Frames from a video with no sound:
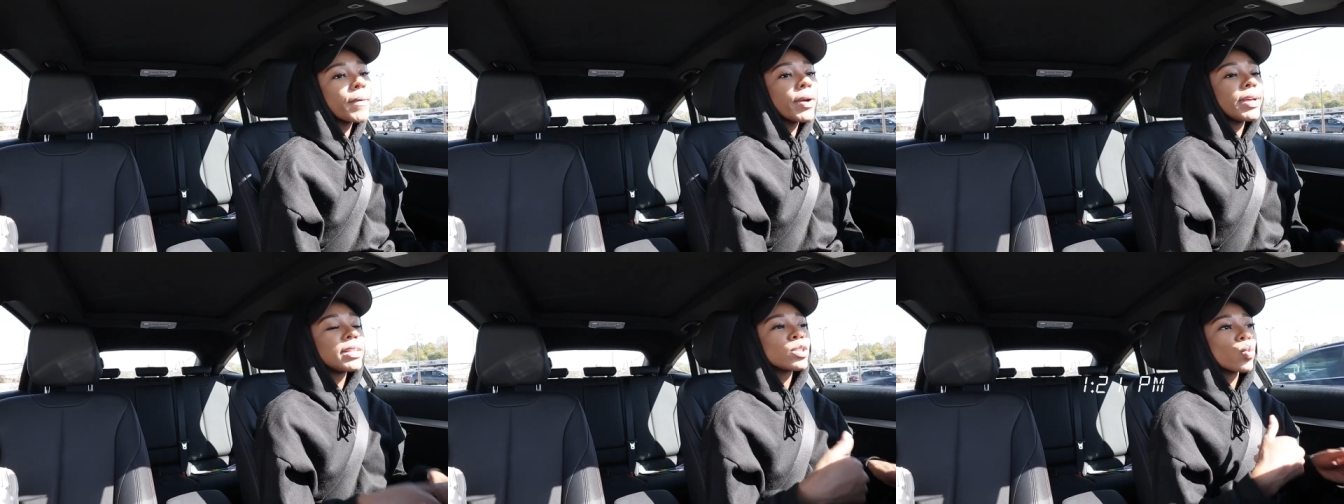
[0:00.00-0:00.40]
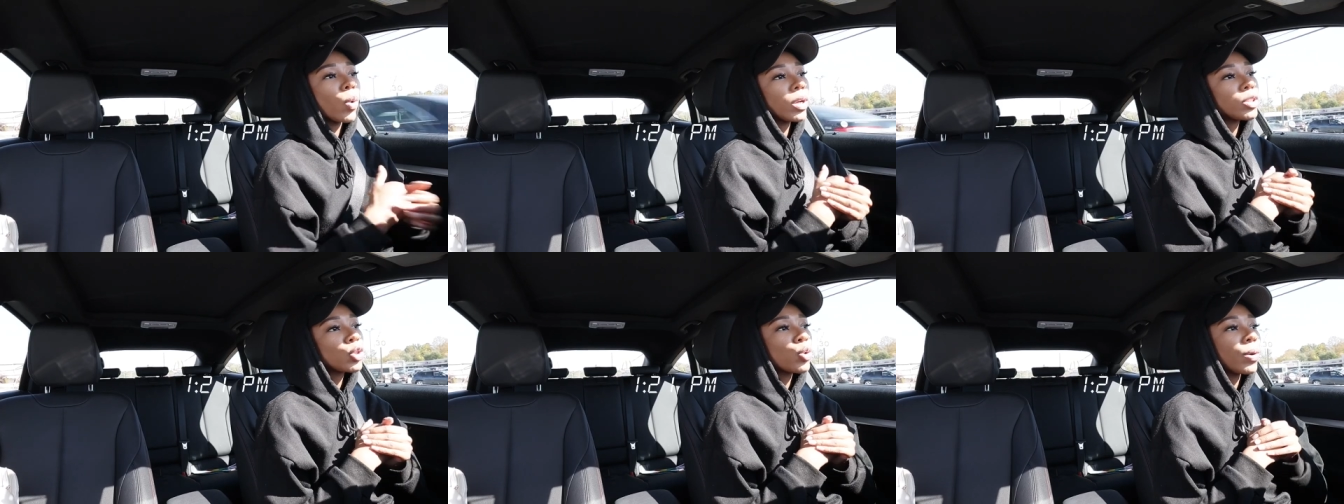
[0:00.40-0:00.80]
but it's
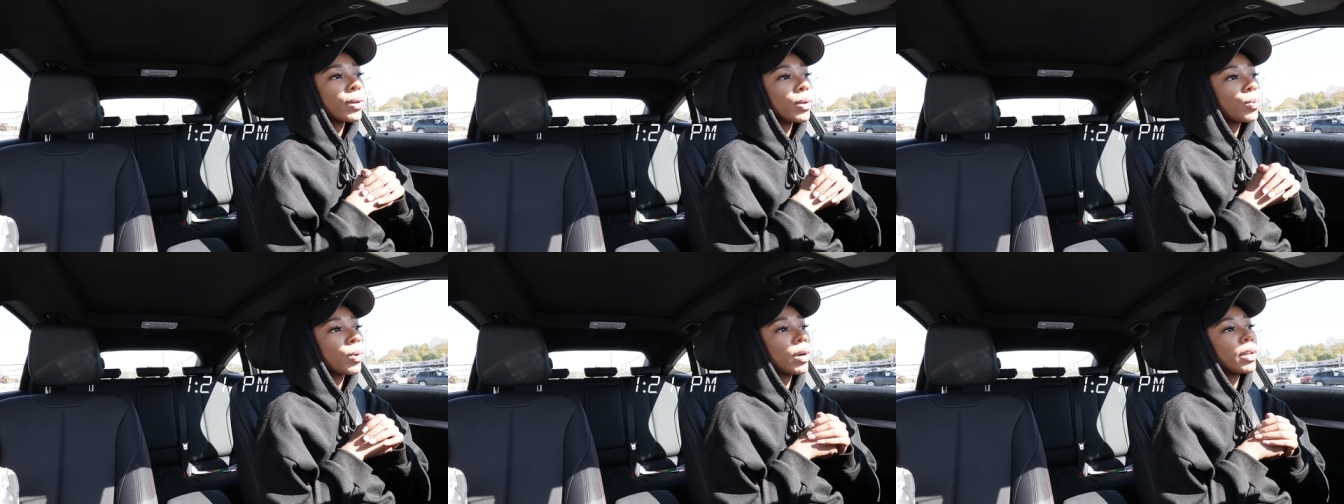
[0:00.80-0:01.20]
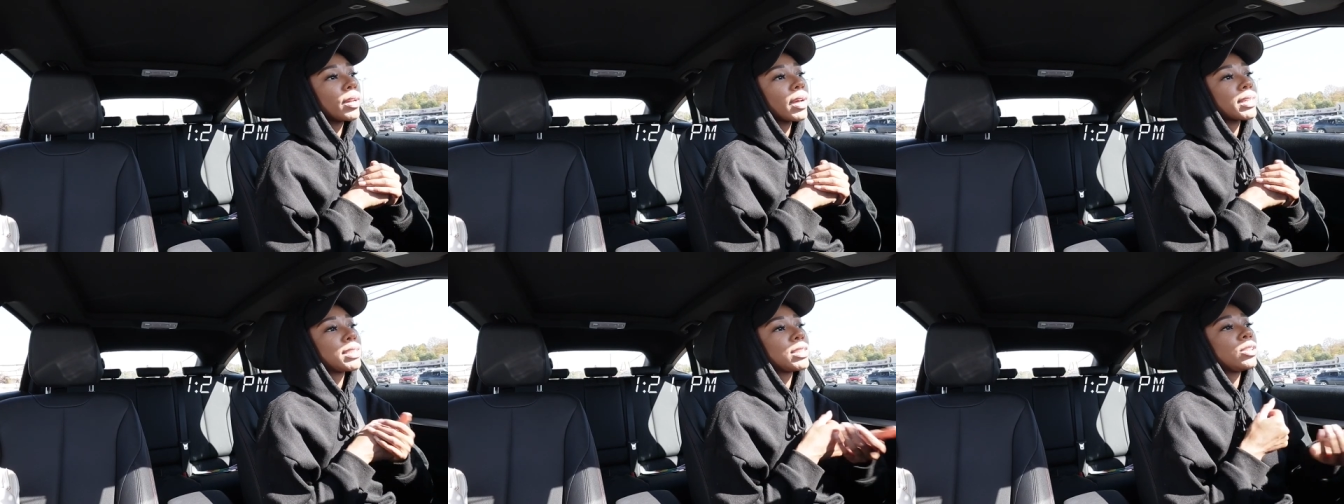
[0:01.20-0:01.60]

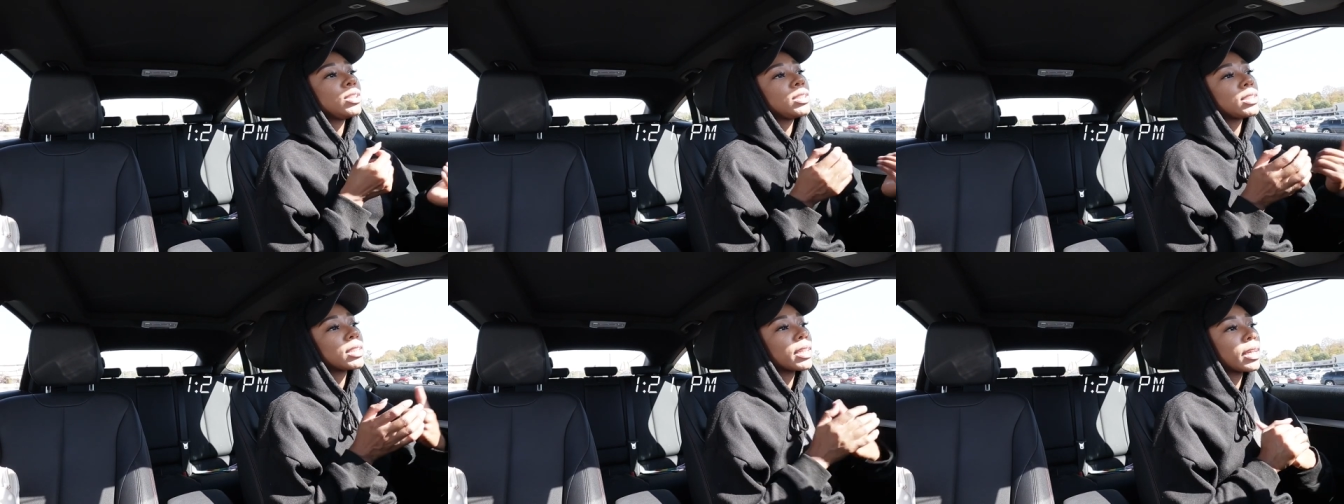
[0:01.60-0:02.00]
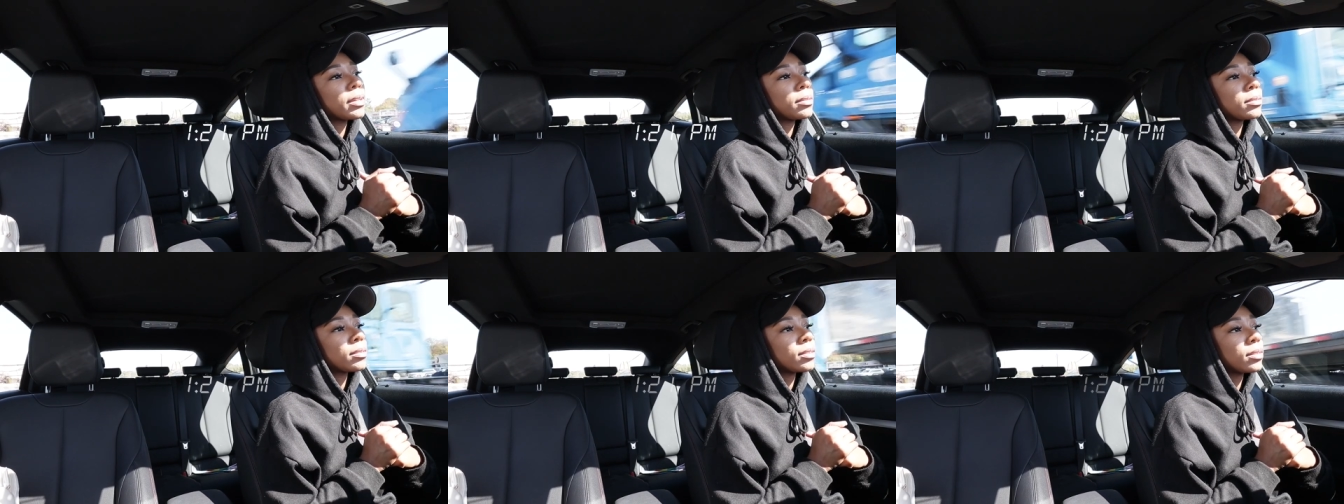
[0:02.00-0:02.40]
121 I still need to get